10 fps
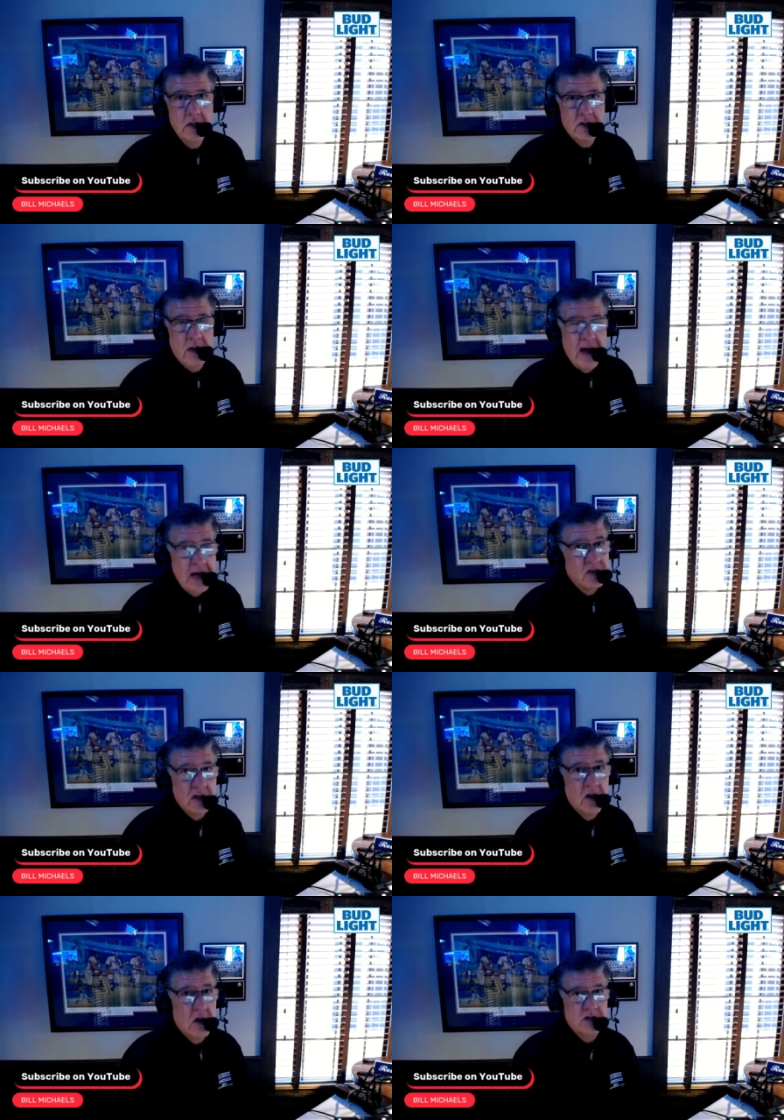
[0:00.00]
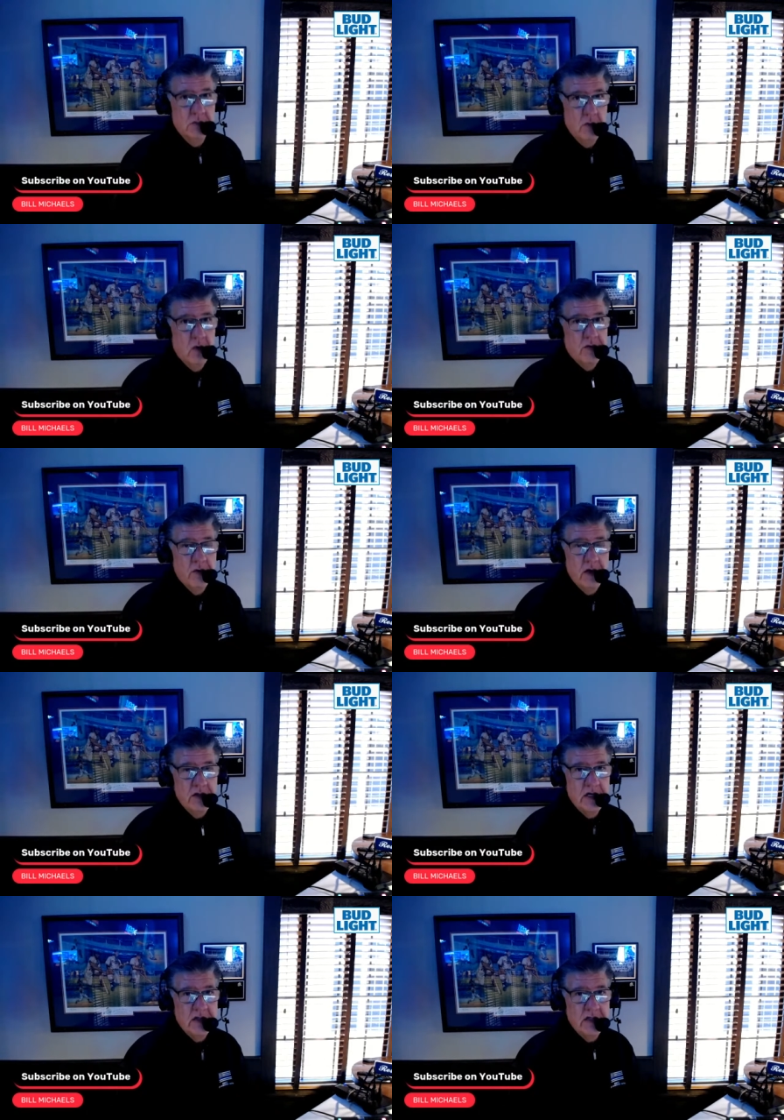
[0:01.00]
So actually it costs you more to
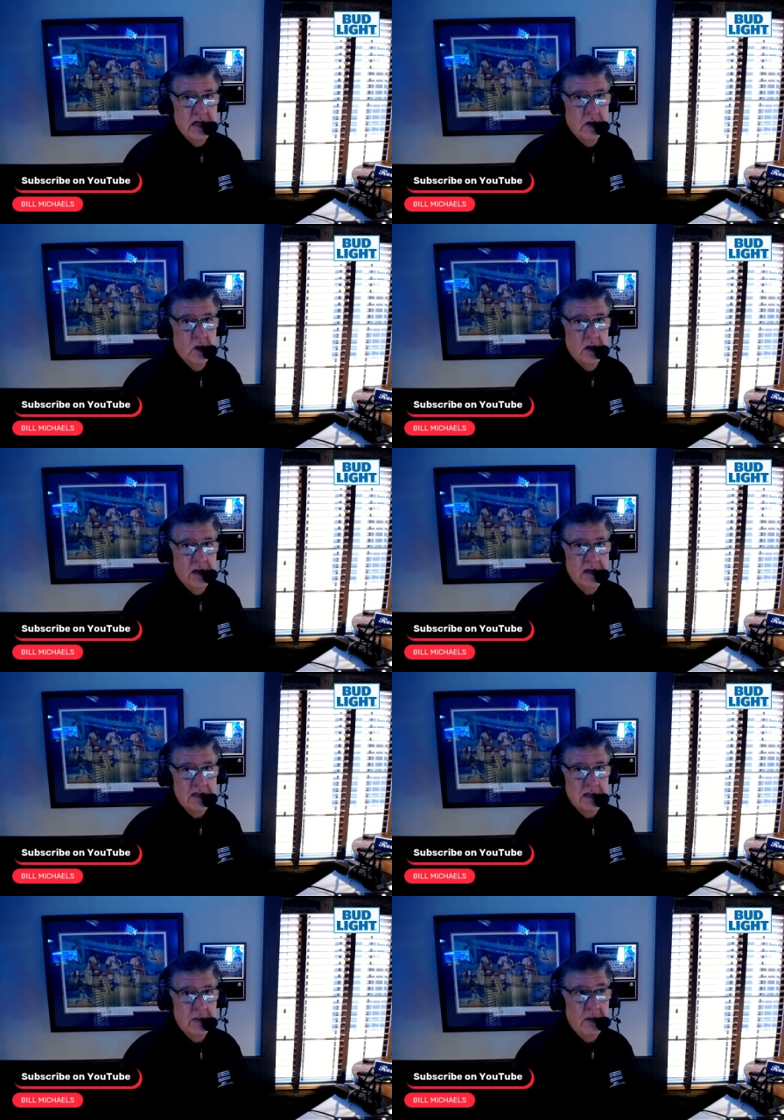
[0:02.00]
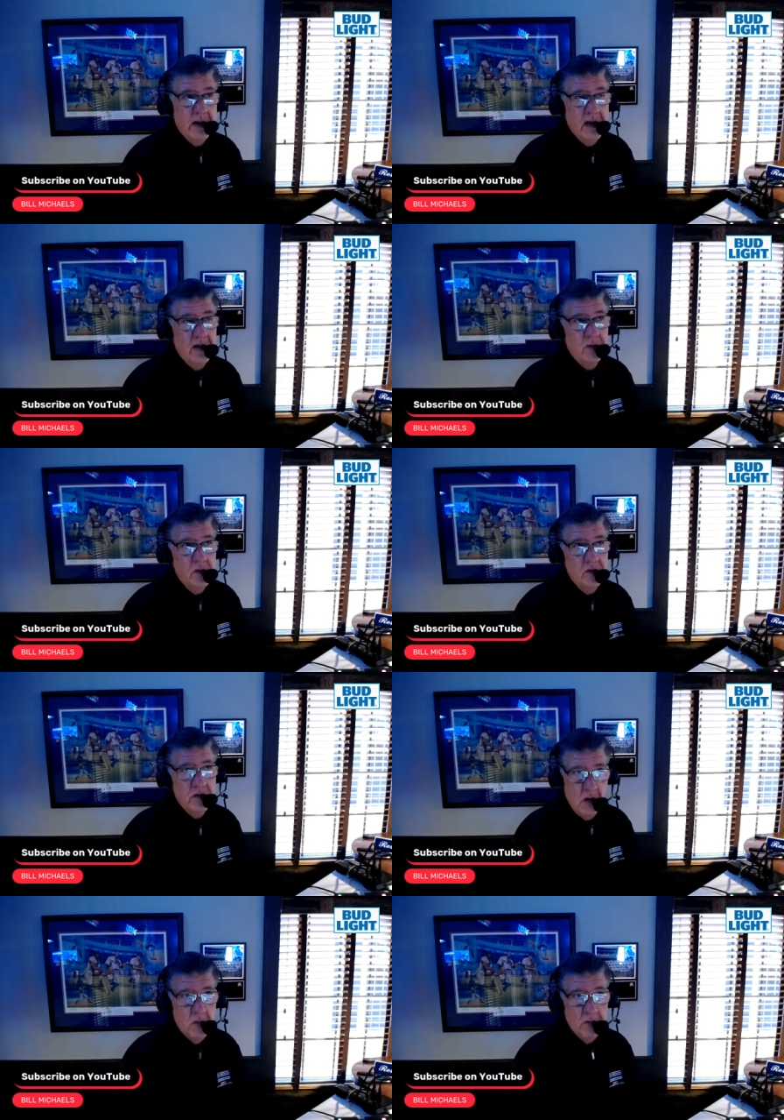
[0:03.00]
franchise tag Corey Linsley. But if you
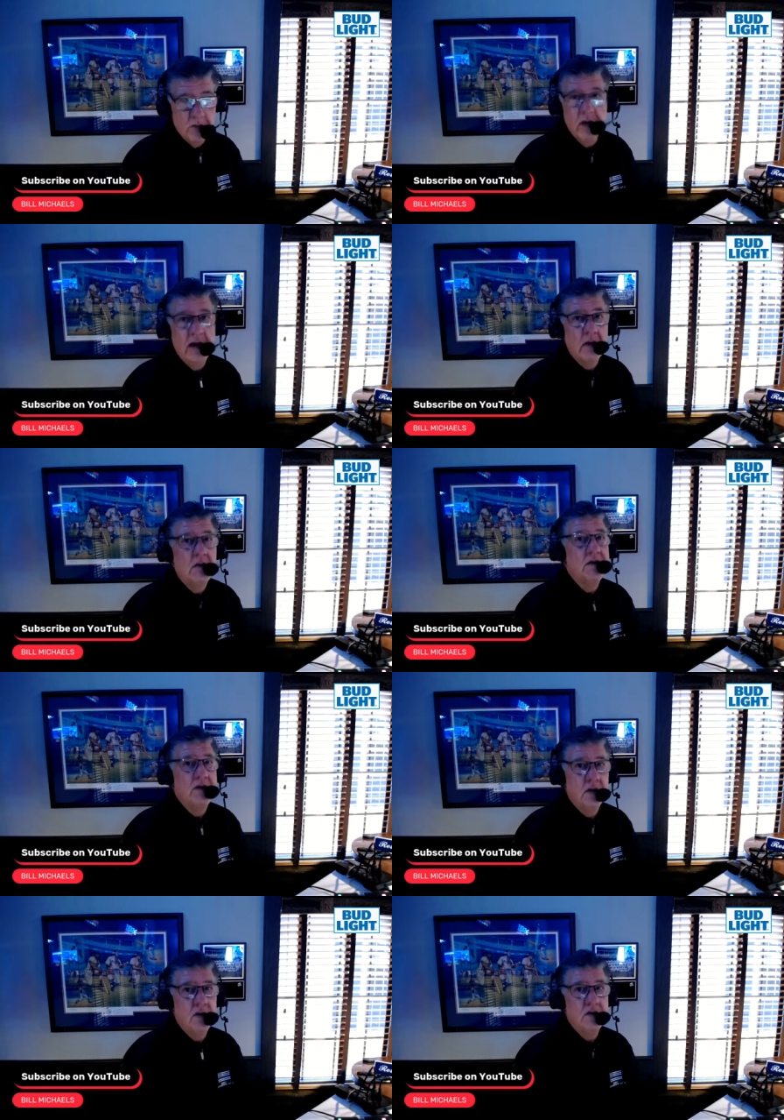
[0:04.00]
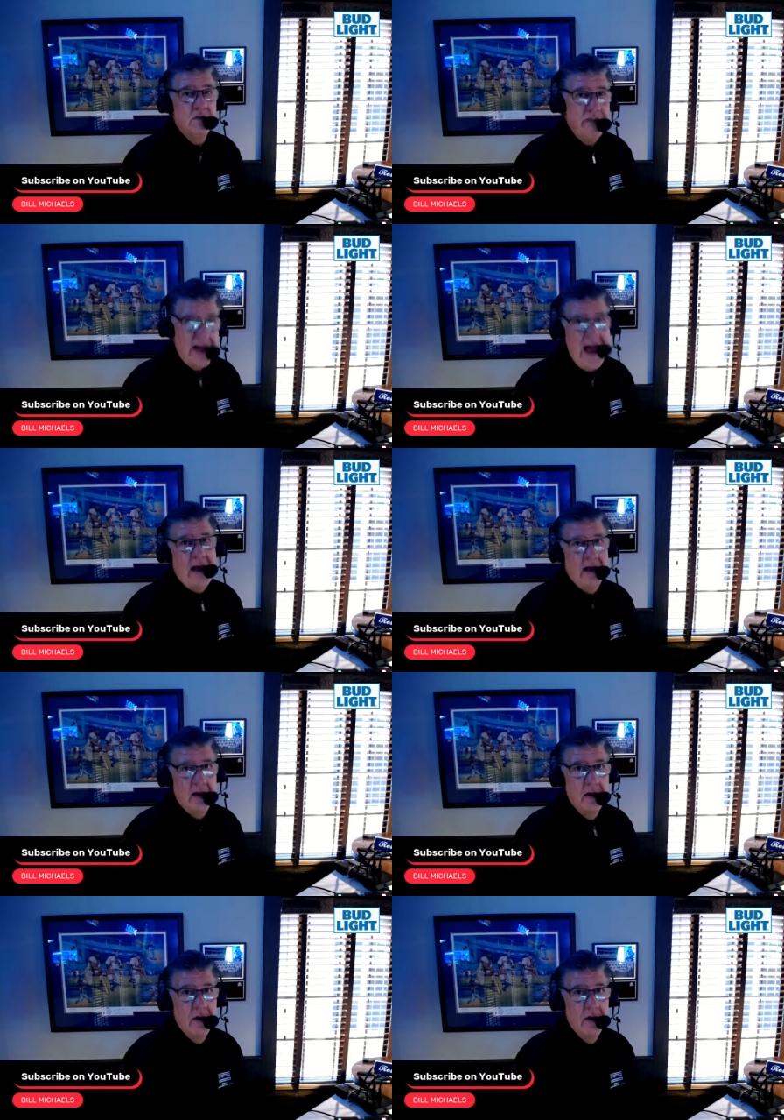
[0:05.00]
don't bring Aaron Jones back,